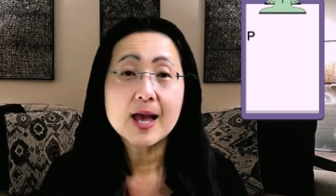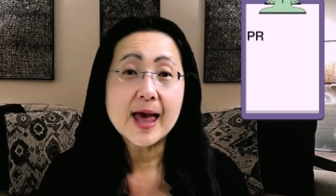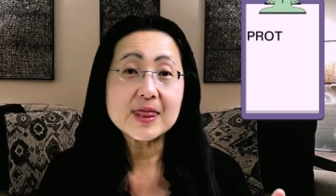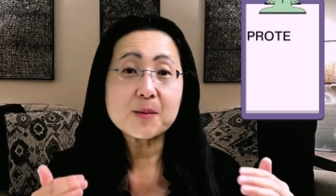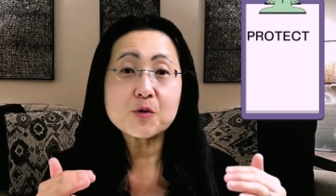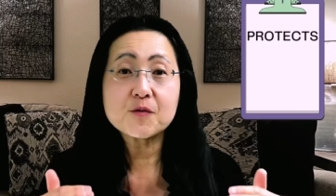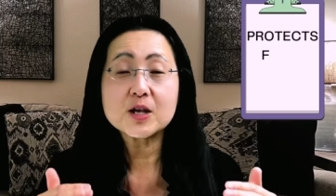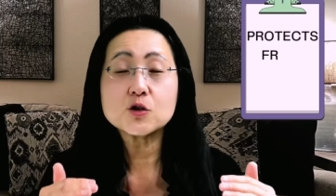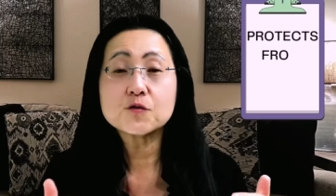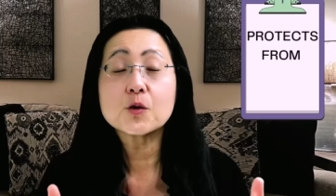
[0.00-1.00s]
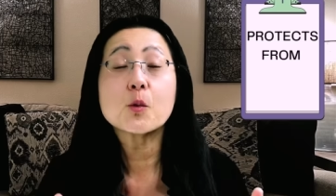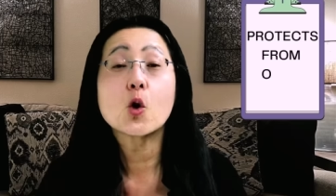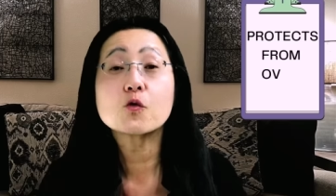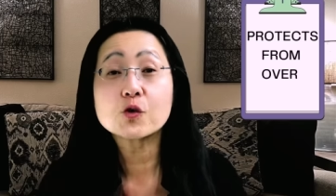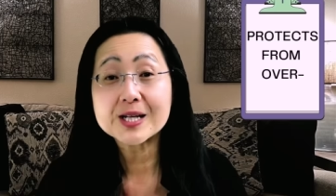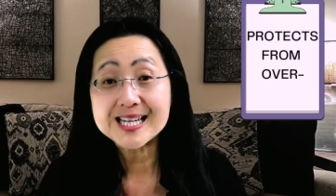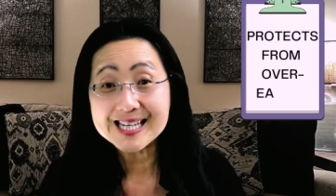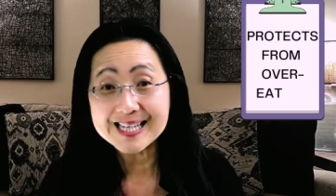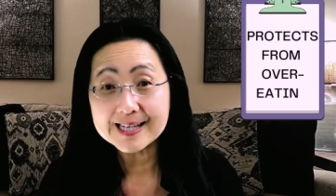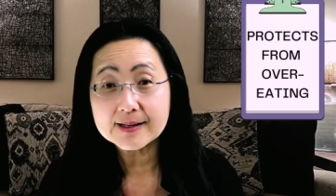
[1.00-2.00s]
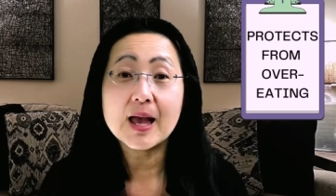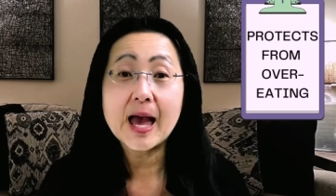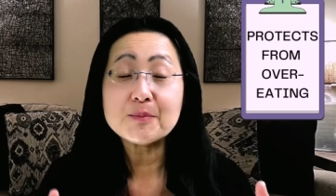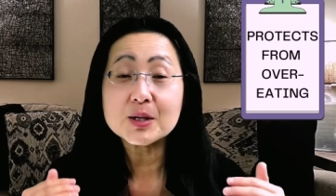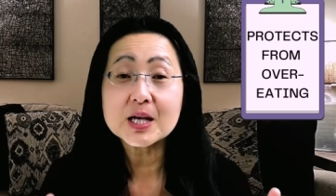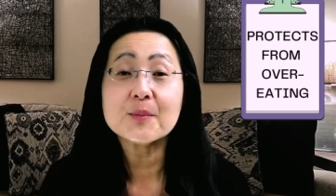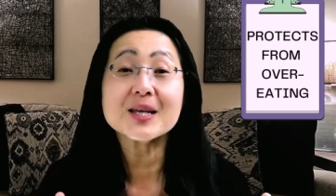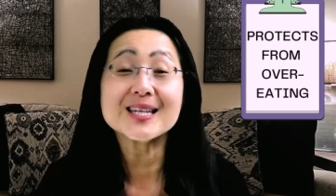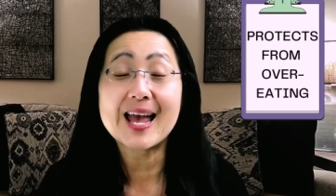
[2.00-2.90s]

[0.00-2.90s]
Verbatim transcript: and they prevent you from overeating and becoming an